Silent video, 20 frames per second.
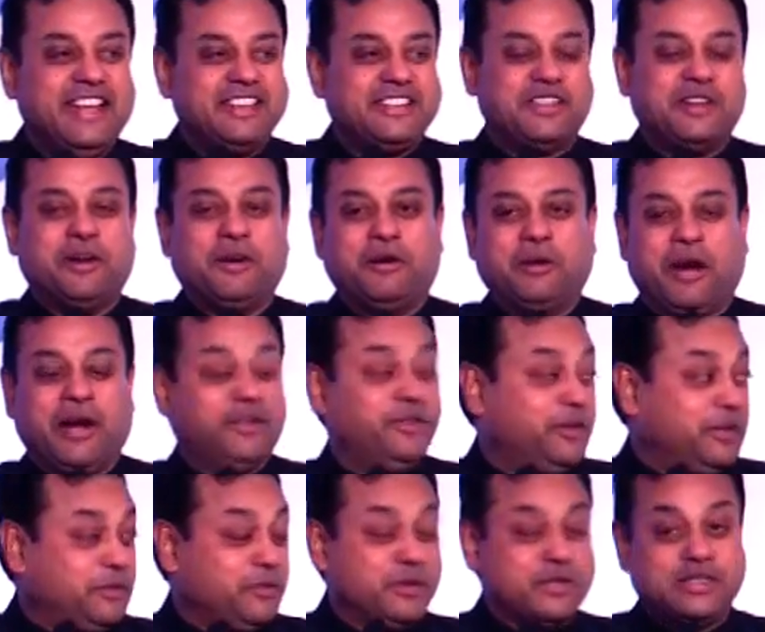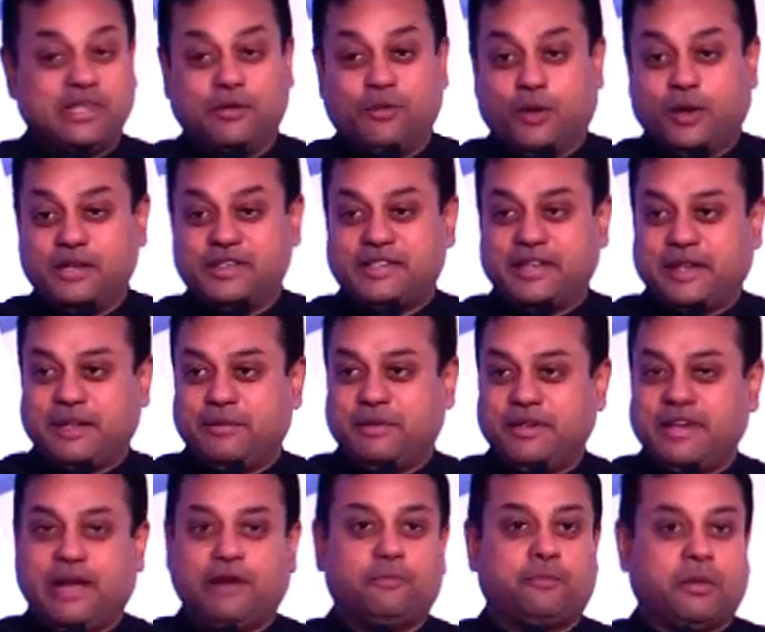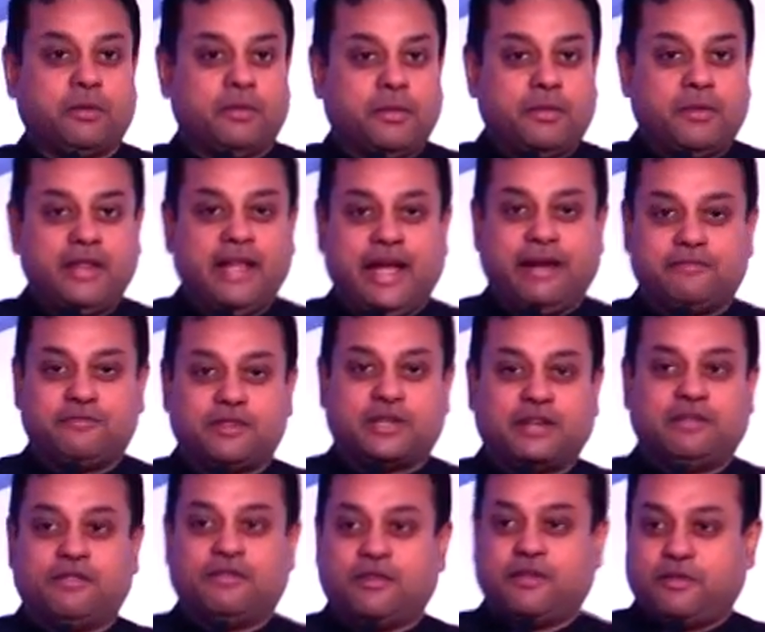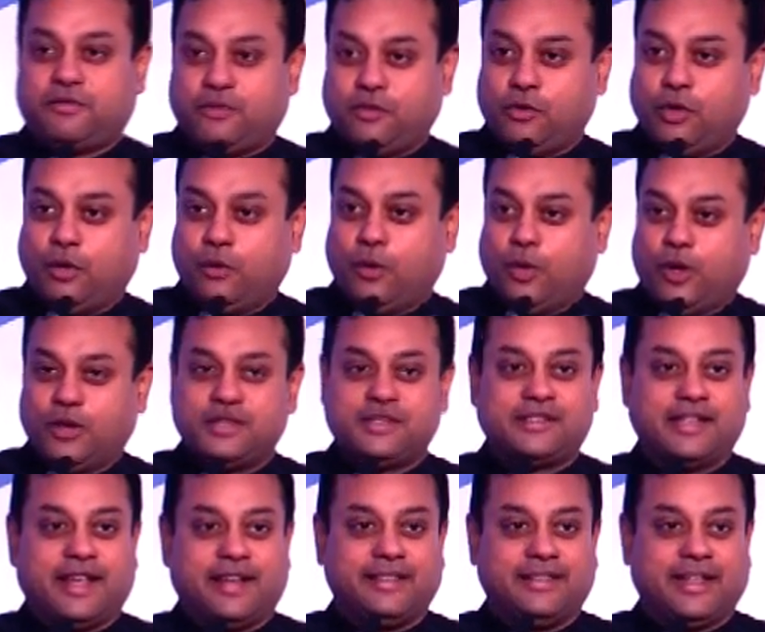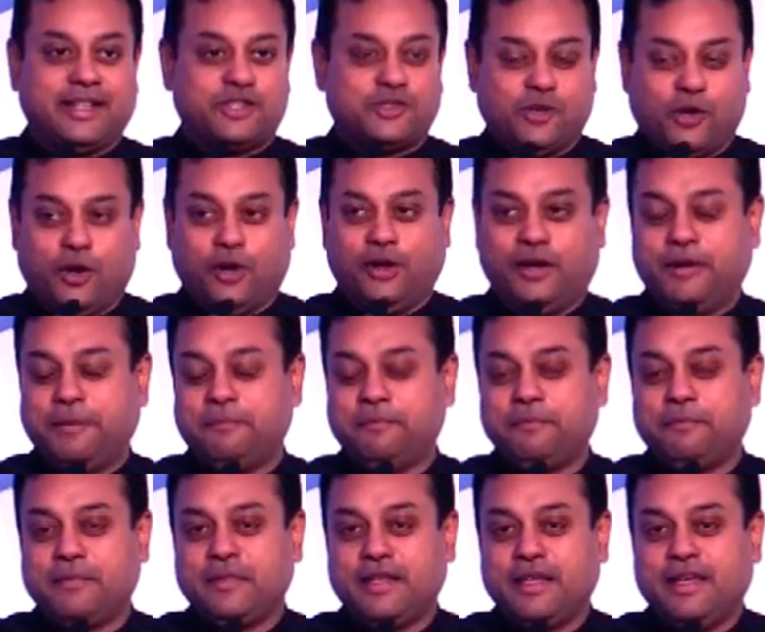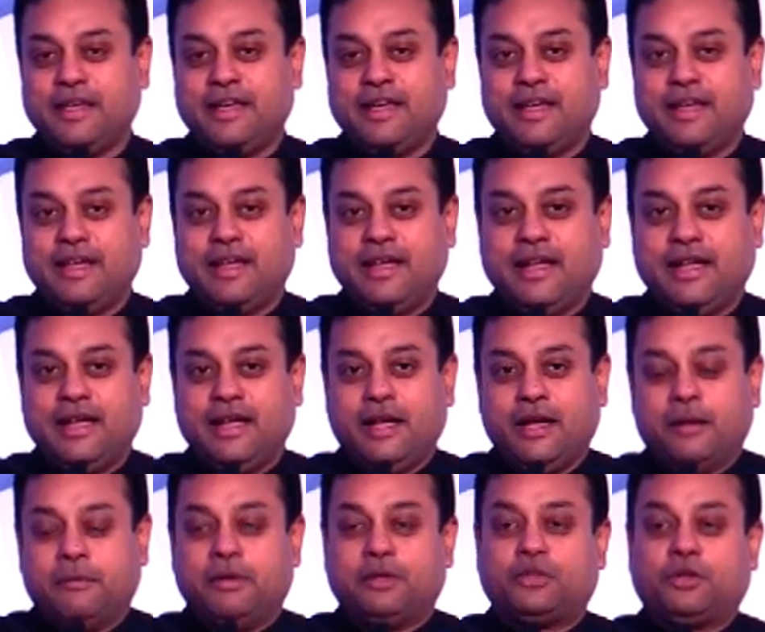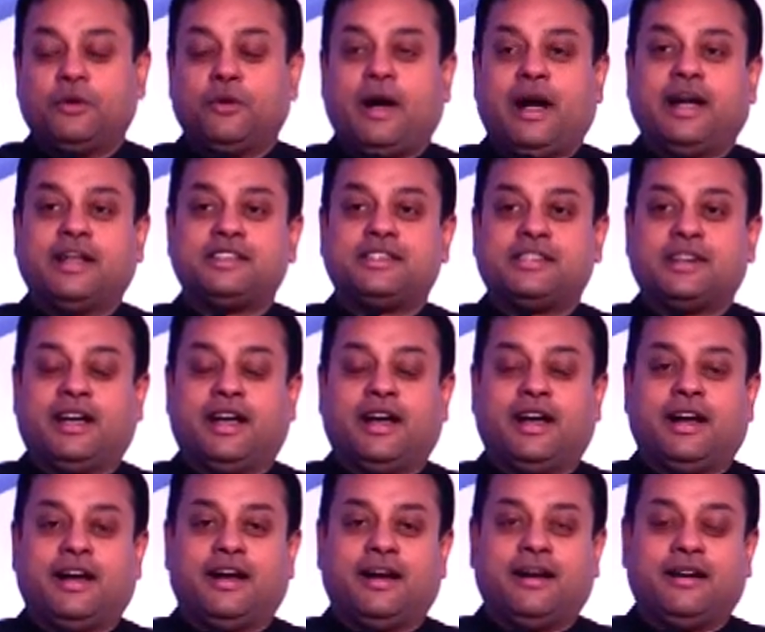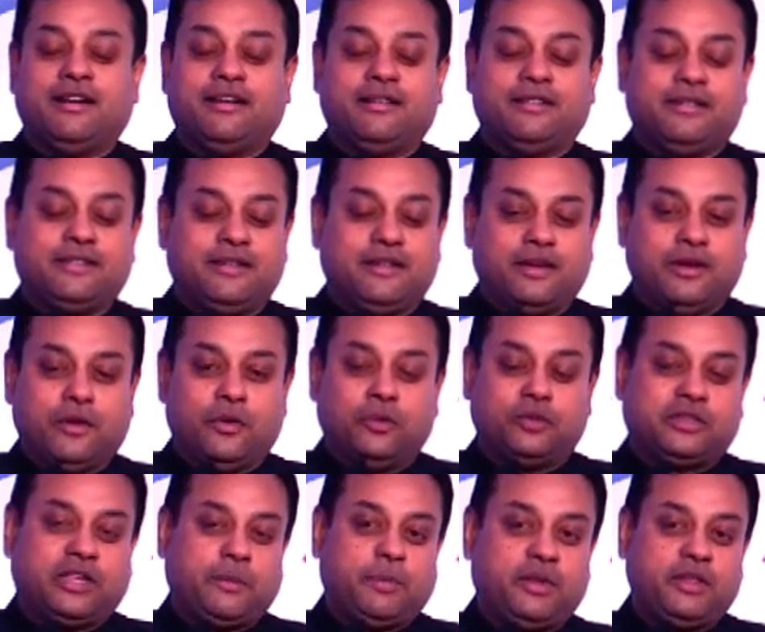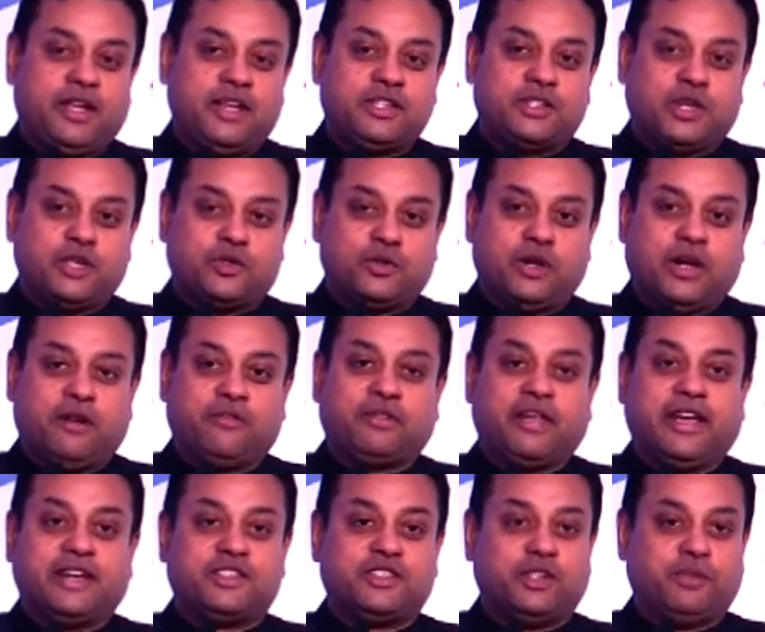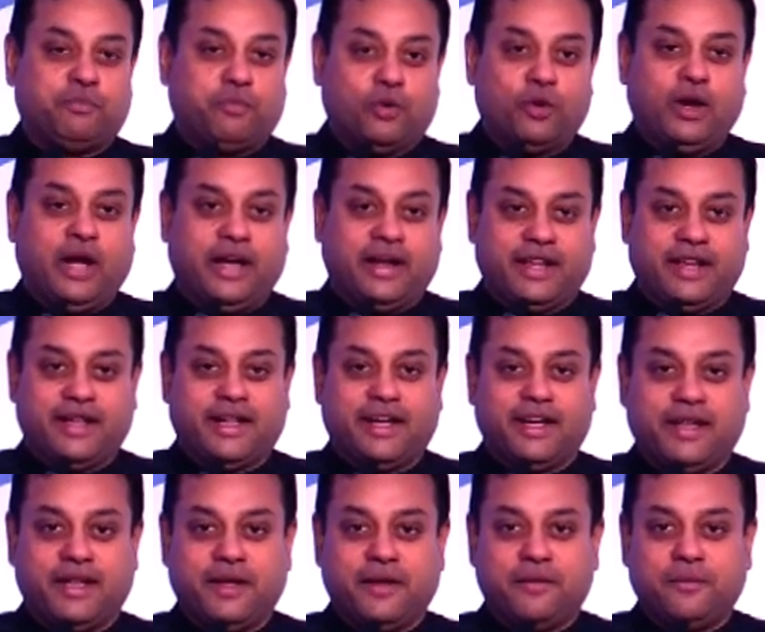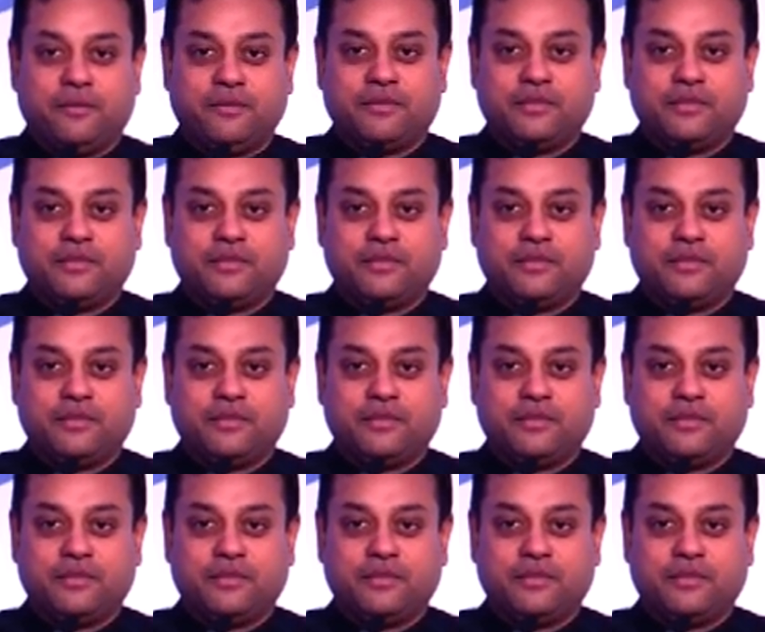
So I thought it was an award ceremony. I would probably have to give away a few awards and that's all. Mitro, aaj Uttar Pradesh ke chunav ke exit poll aa rahe hain.